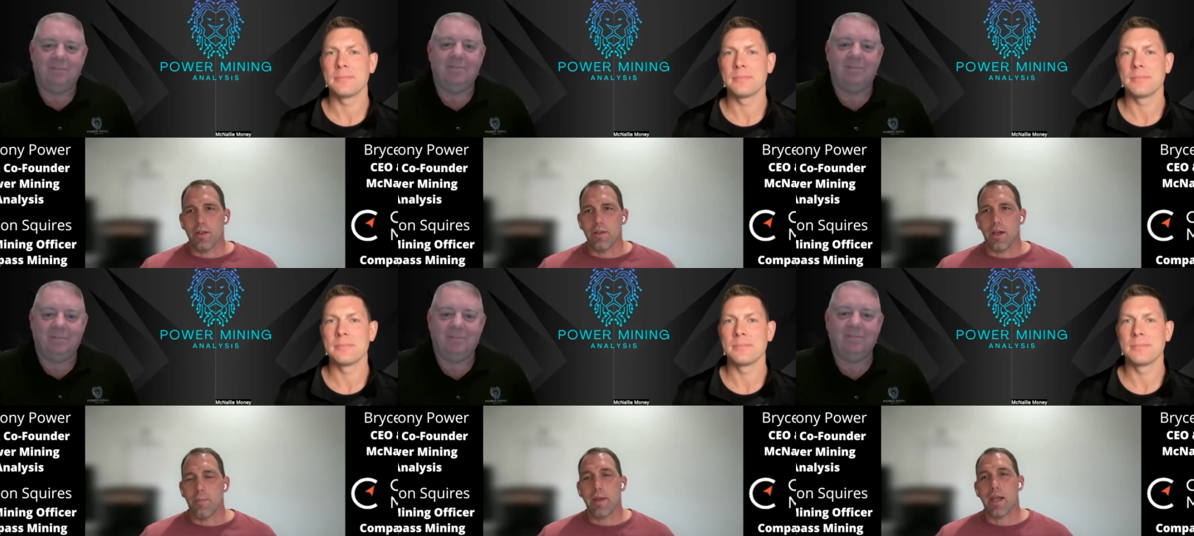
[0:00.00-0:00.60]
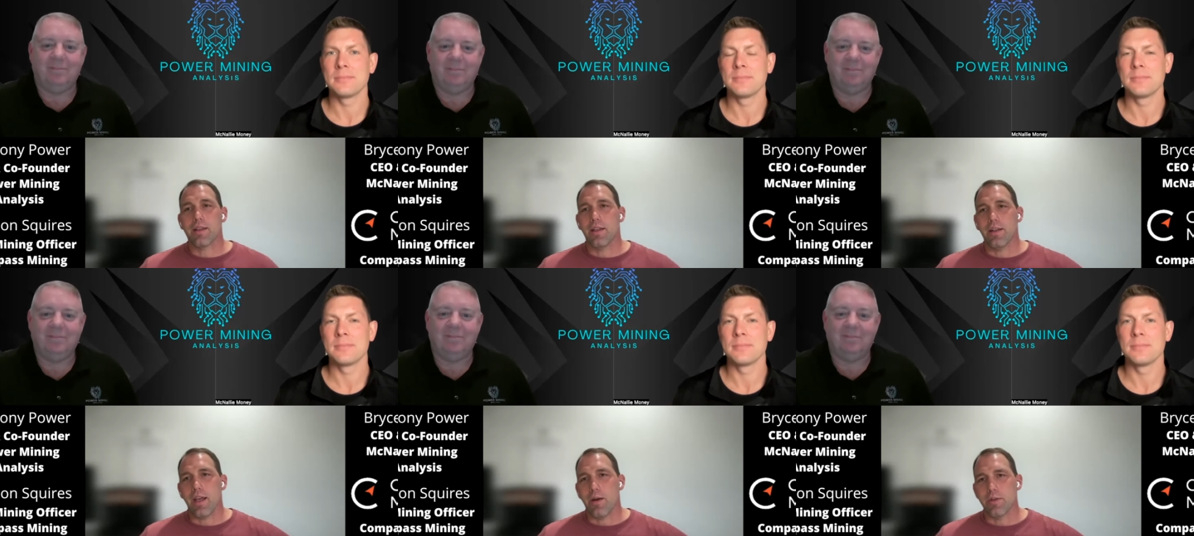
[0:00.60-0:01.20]
Speaker 1: Uh, back then,
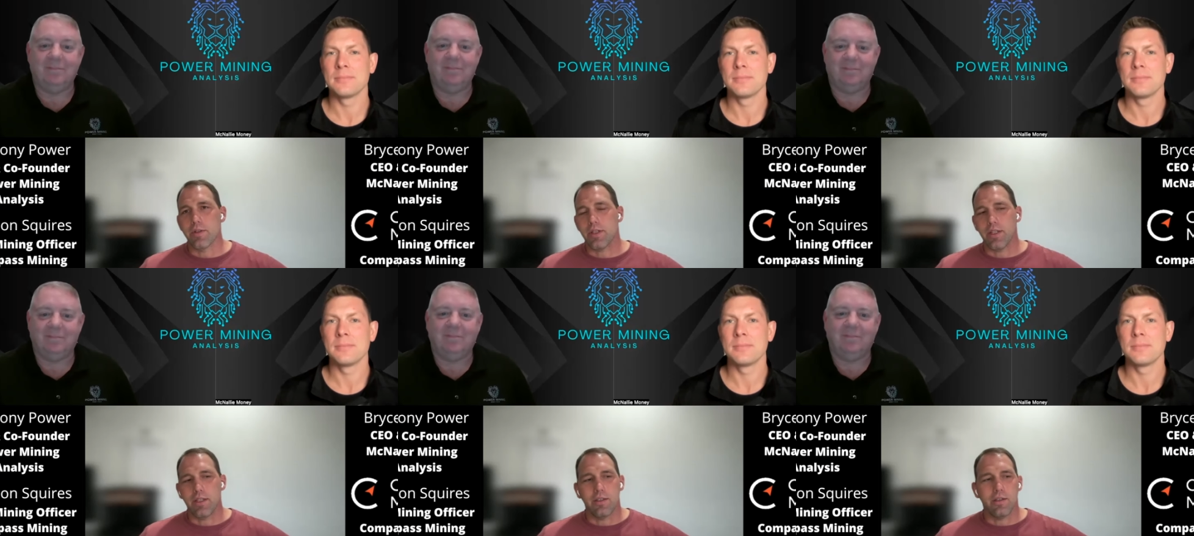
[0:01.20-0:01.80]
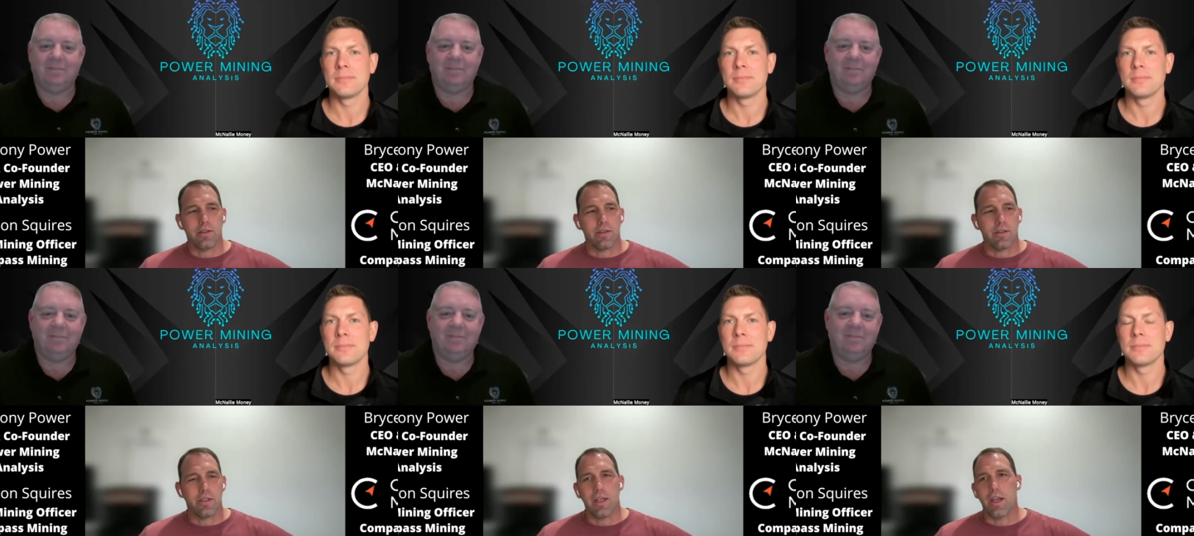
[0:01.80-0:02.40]
I was in
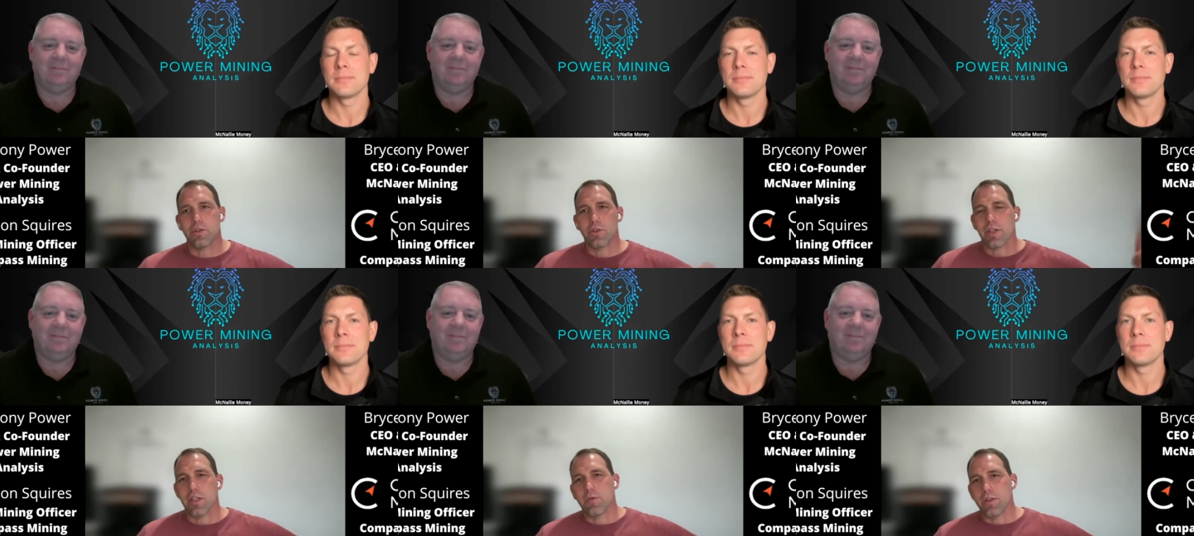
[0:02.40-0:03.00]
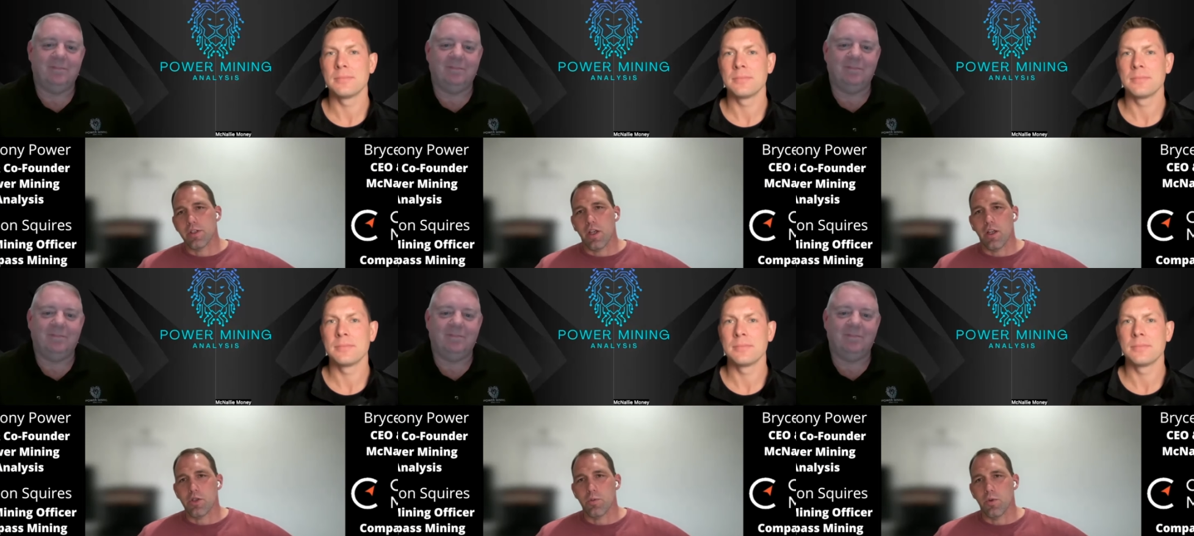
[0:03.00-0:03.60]
the exercise
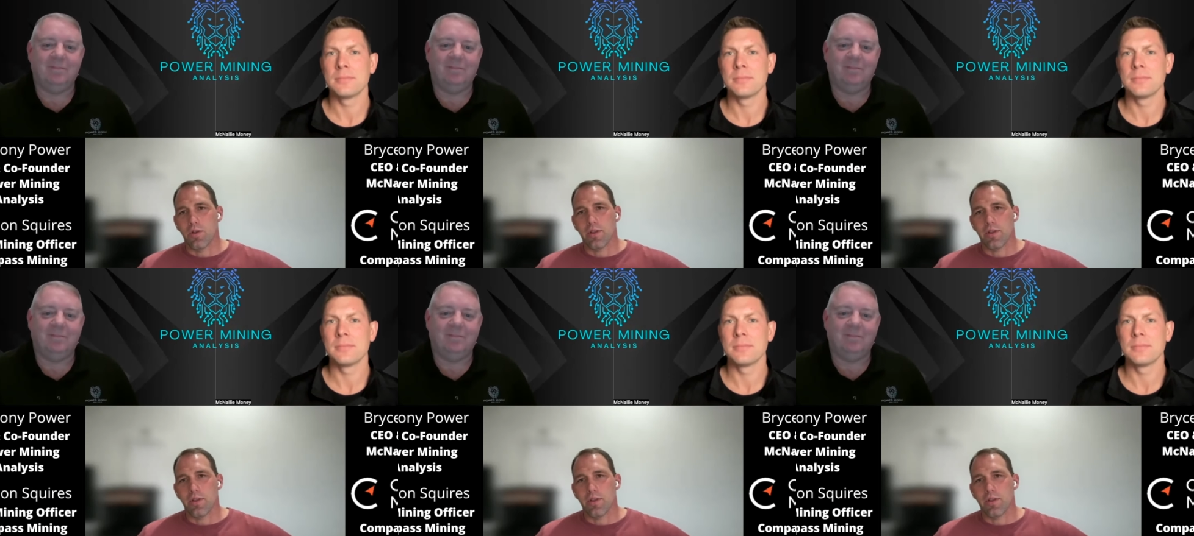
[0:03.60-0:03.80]
physiology world.